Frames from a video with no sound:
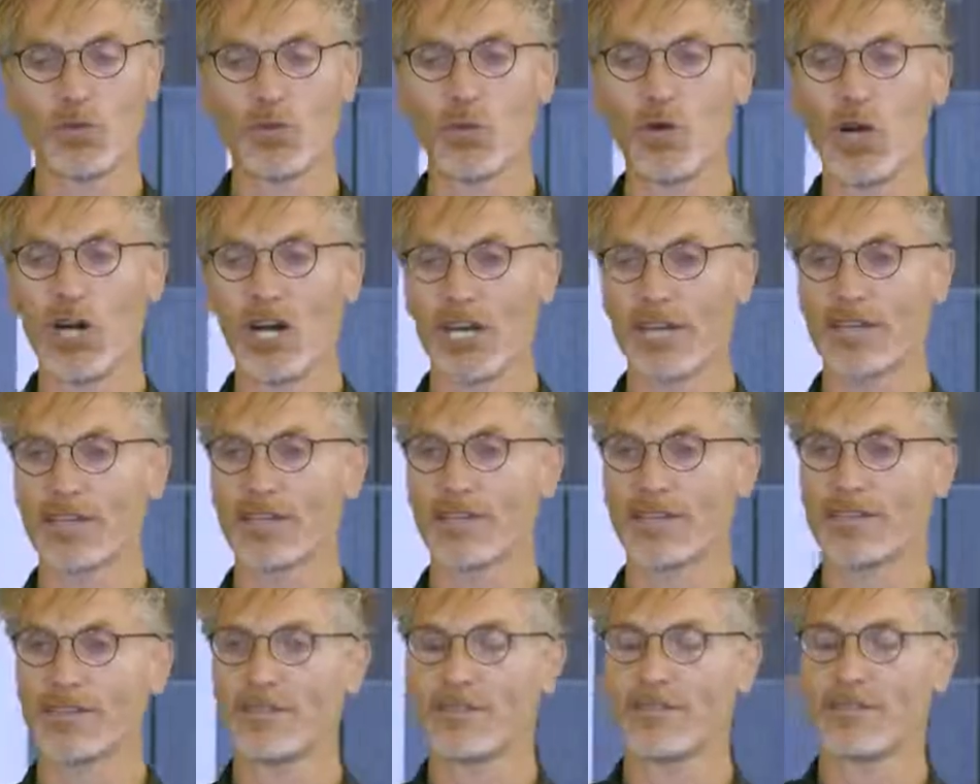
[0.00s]

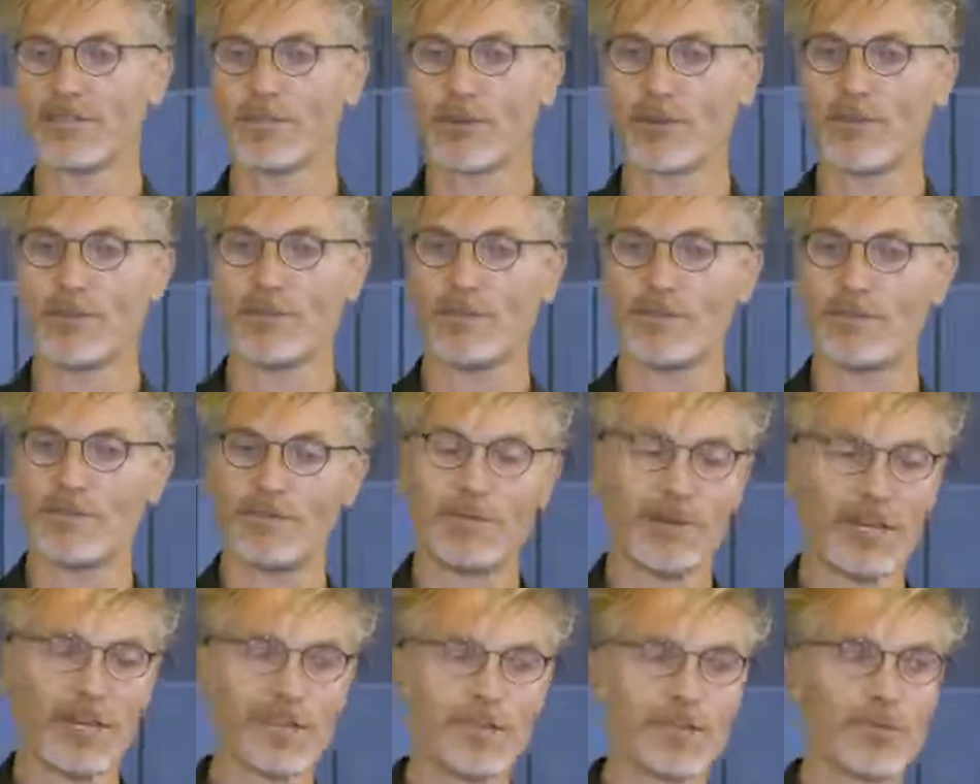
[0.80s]
work from
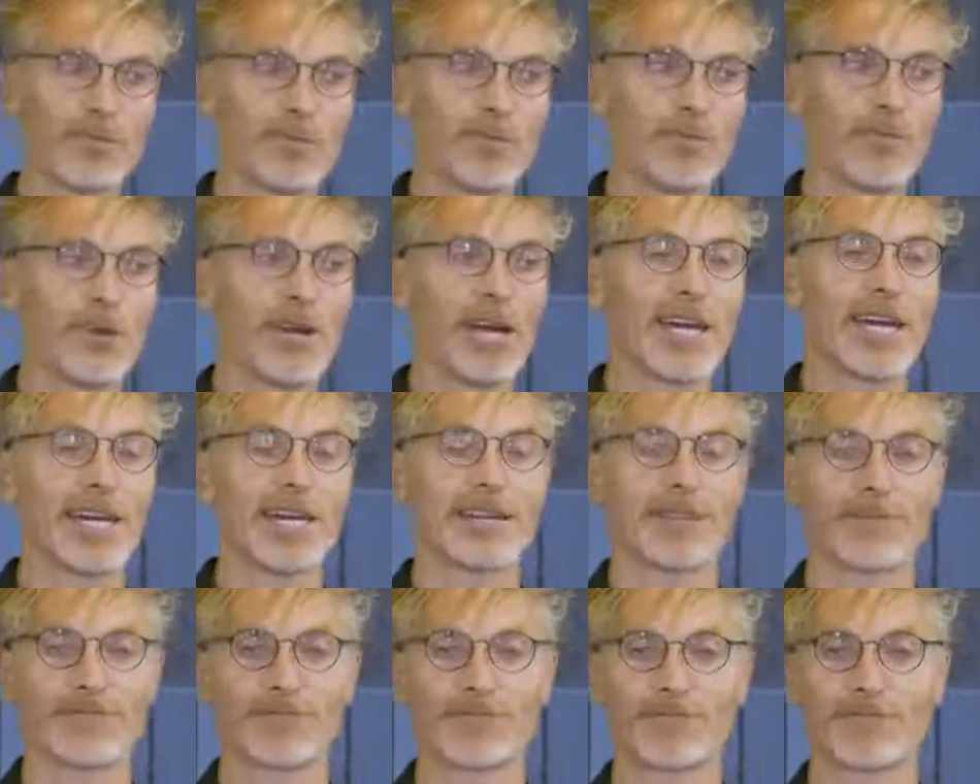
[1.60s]
my Christmas
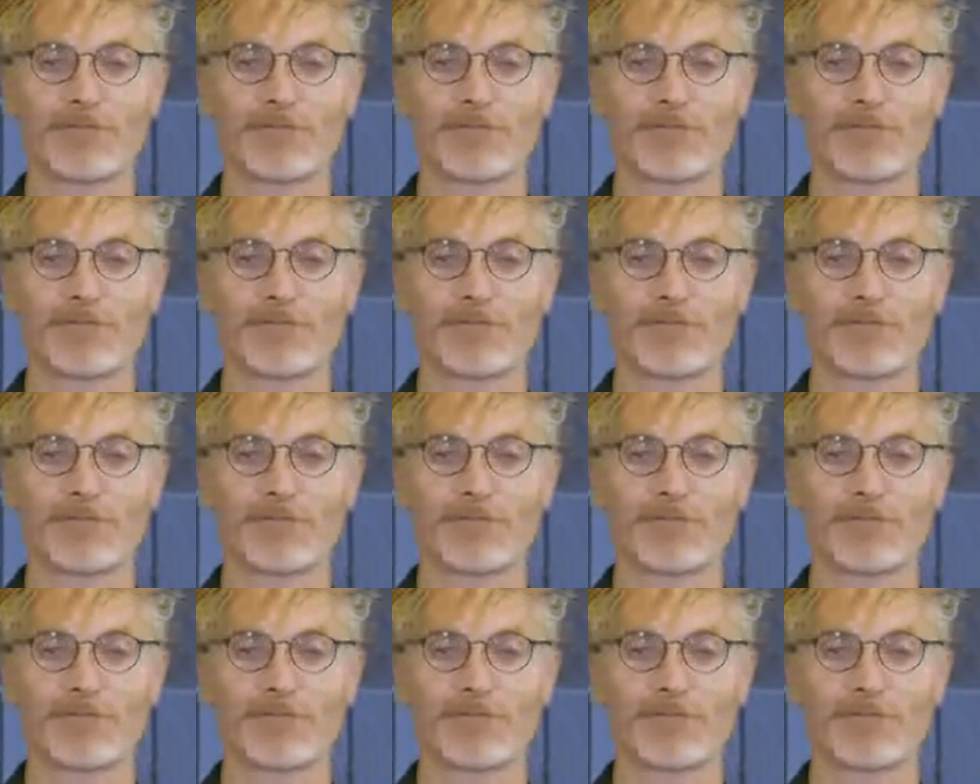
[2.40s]
break.